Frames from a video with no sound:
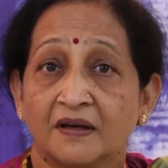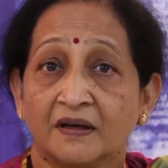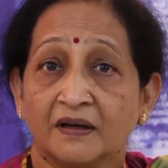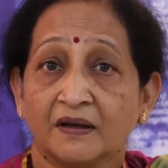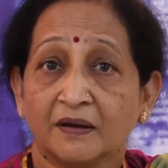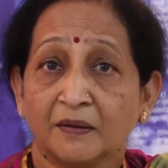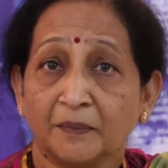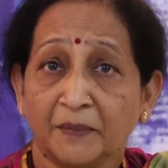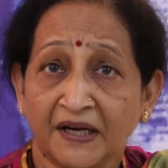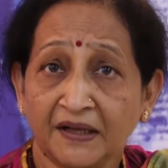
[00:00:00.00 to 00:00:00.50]

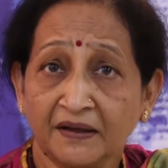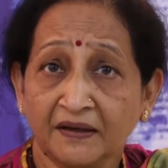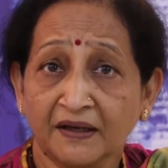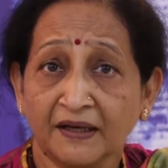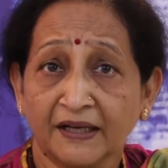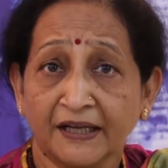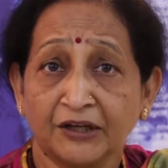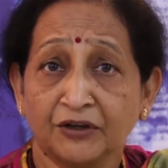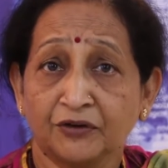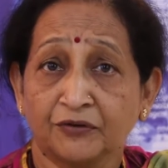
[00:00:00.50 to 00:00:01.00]
Uh, medical
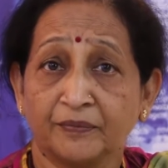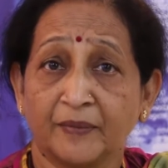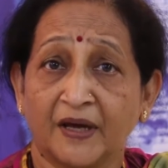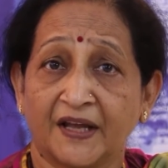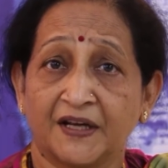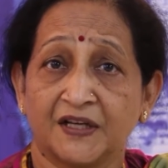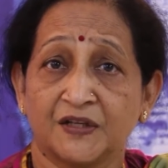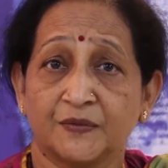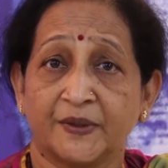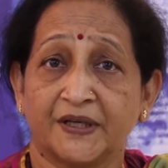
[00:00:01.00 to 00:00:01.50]
line of
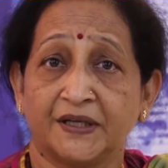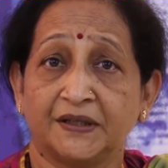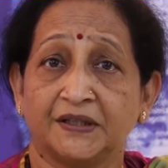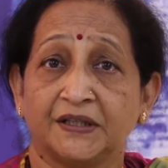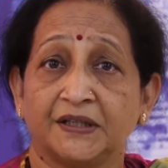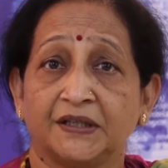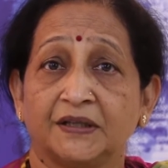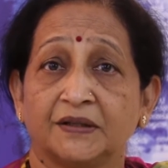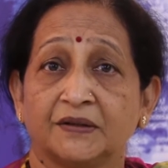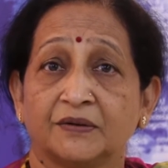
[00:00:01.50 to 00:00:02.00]
management,
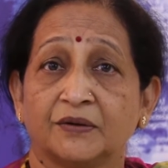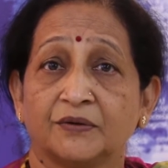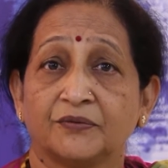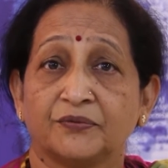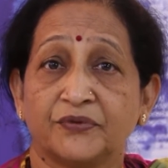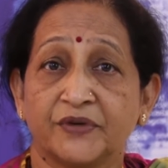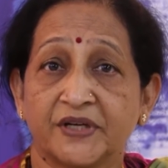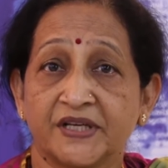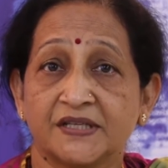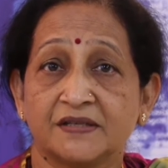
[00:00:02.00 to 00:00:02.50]
the uh,
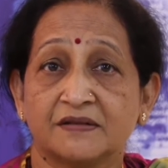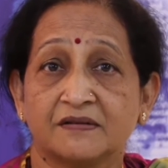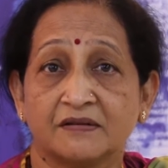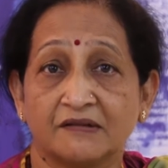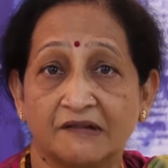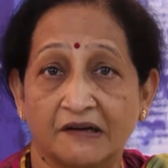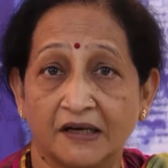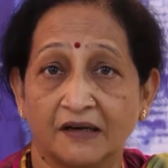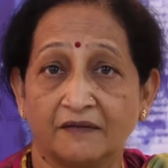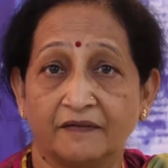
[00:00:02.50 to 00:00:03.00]
first
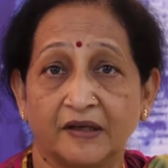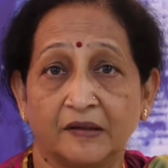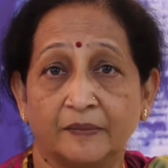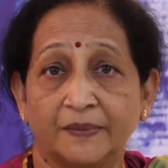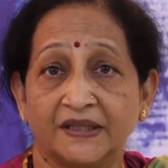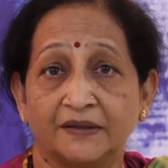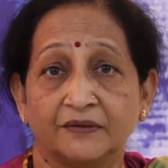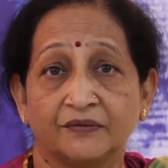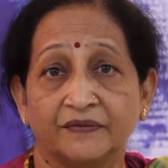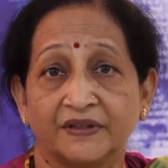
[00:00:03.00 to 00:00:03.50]
drill will
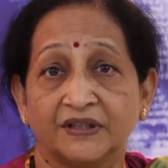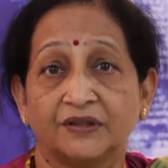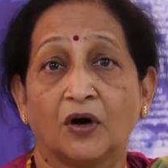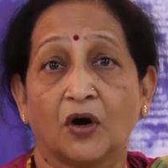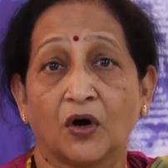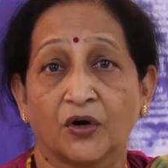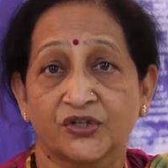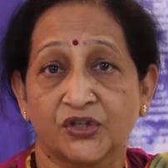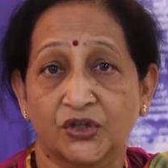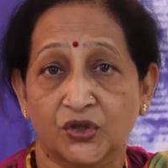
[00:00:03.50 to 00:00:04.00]
be with the
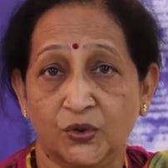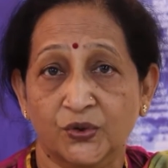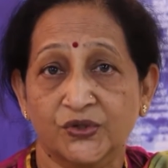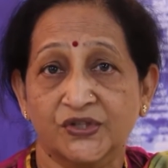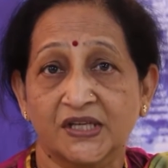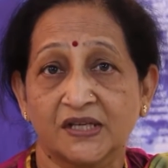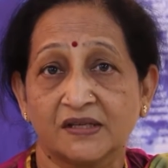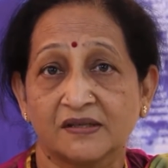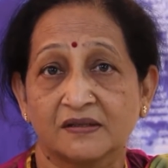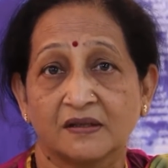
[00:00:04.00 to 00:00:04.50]

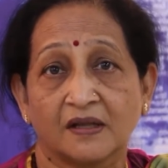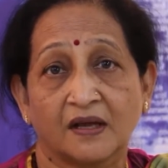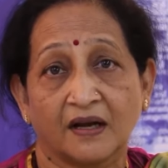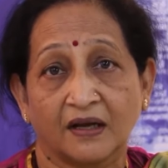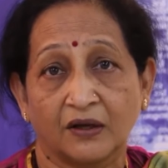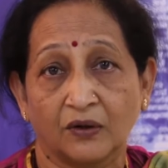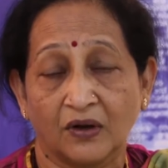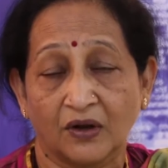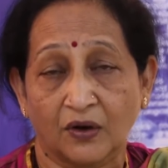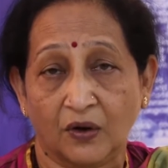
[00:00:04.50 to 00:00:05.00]
oxytocics, the
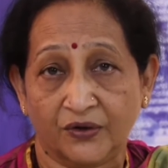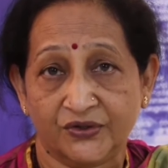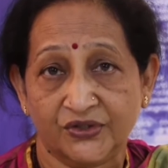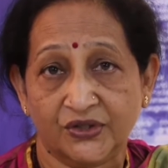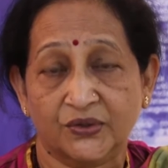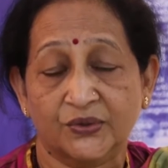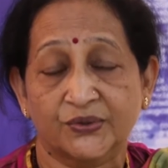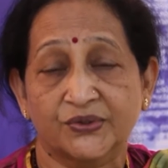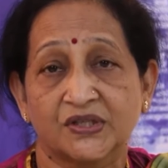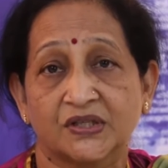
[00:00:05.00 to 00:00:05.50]
regular
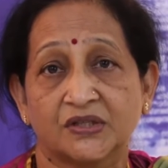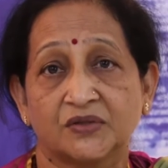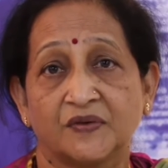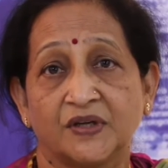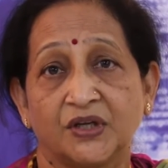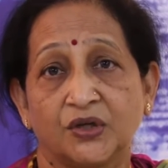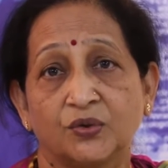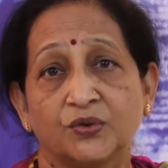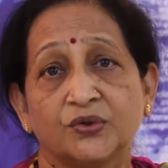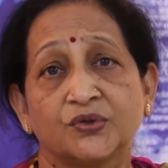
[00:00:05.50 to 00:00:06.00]
oxytocics
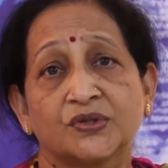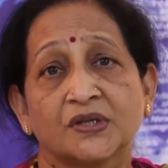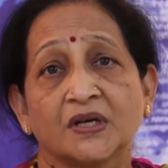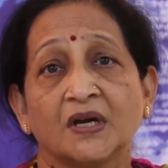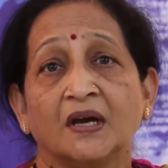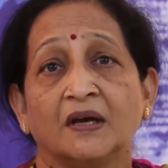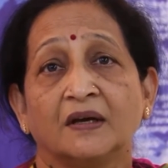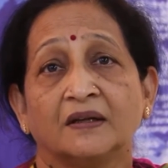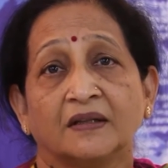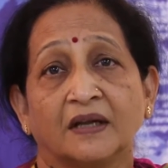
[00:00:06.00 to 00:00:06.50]
we use
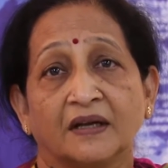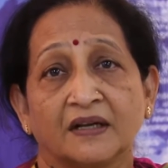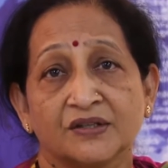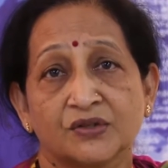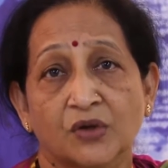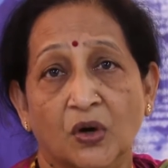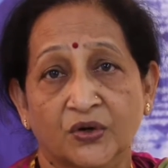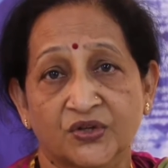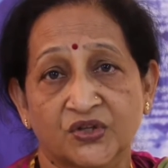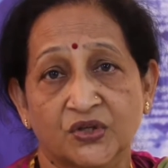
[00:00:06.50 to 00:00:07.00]
that
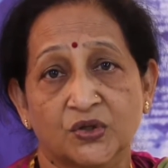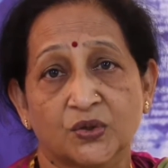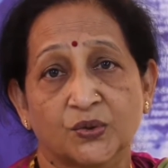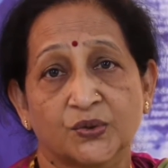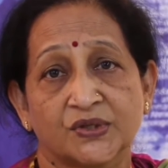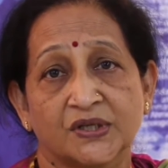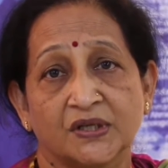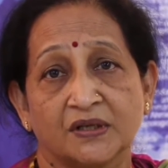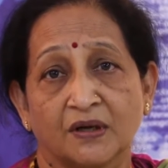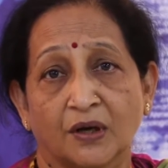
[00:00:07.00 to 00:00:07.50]
is
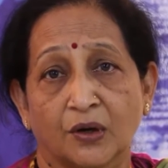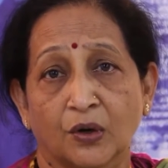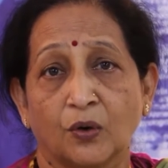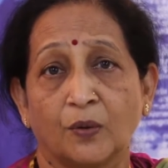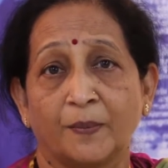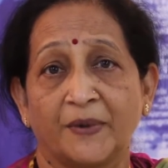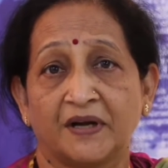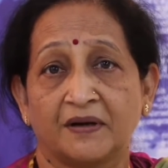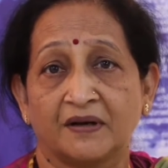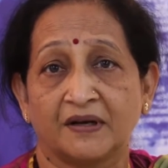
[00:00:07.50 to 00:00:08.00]
oxytocin,
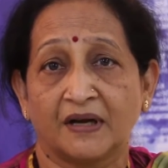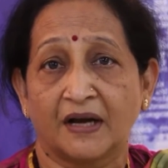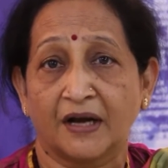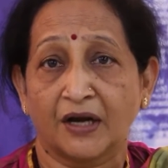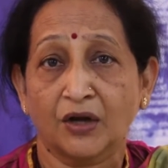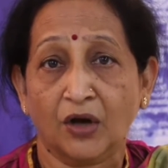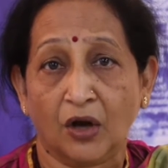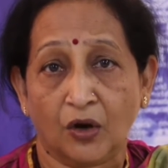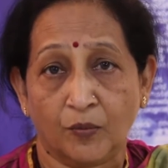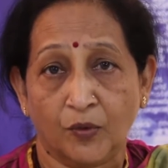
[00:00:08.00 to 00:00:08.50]
ergometrine
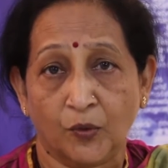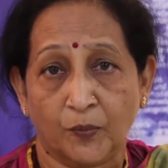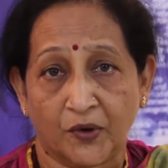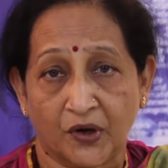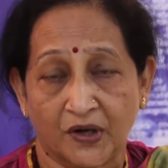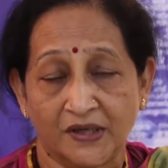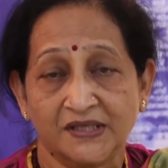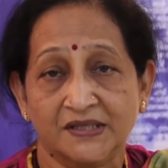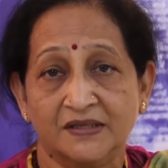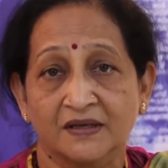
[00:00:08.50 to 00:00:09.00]
and
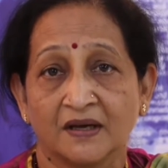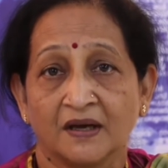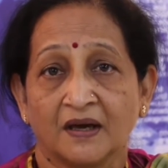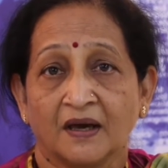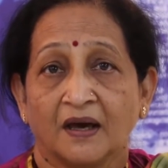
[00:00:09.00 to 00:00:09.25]
carboprost.